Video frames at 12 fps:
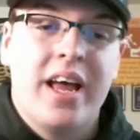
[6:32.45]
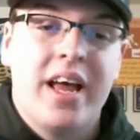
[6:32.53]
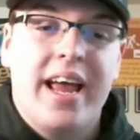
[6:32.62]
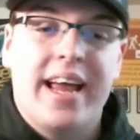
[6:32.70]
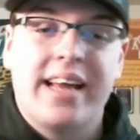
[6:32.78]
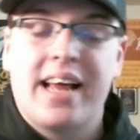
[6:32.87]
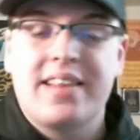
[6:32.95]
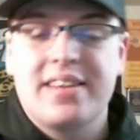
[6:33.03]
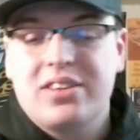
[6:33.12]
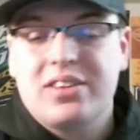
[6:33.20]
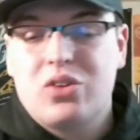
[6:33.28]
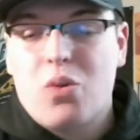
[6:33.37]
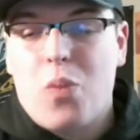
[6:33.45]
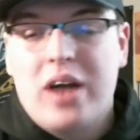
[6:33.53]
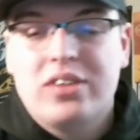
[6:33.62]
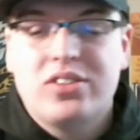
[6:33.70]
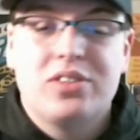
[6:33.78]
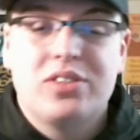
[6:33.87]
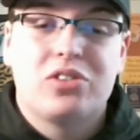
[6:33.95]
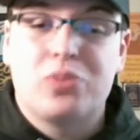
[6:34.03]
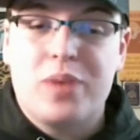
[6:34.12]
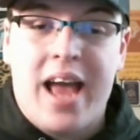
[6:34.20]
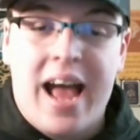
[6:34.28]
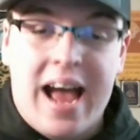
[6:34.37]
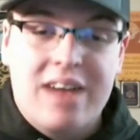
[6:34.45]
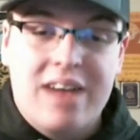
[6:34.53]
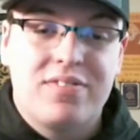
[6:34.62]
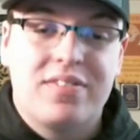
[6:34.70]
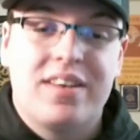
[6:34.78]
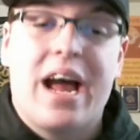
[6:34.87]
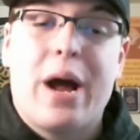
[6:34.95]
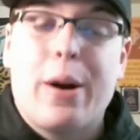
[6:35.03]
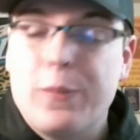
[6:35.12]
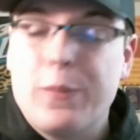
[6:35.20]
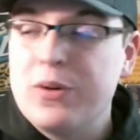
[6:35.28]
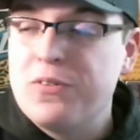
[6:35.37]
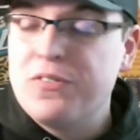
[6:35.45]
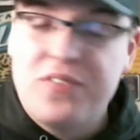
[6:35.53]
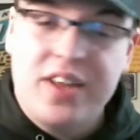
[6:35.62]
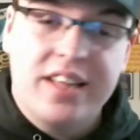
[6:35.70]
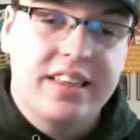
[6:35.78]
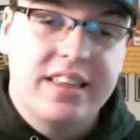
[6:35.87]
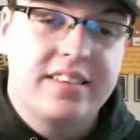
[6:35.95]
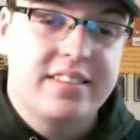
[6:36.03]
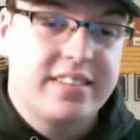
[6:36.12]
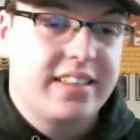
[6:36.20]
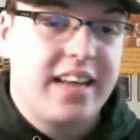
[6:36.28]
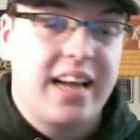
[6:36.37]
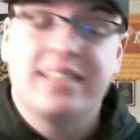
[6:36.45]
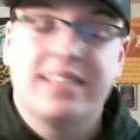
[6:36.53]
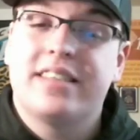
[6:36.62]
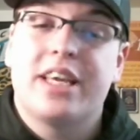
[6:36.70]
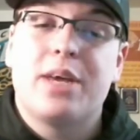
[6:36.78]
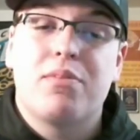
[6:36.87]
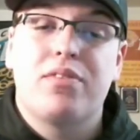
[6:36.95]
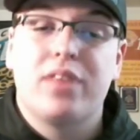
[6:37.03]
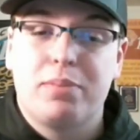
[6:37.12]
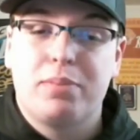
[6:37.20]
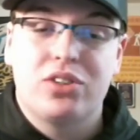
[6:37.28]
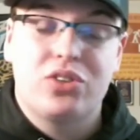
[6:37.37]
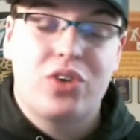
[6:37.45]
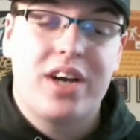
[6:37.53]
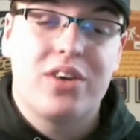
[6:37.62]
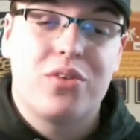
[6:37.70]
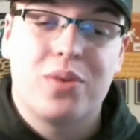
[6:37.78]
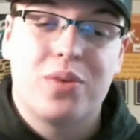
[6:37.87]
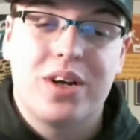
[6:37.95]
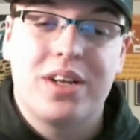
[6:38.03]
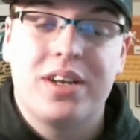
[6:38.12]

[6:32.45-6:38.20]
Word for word: And I think the wide receivers we have now would fit this kind of scheme Flip is trying to run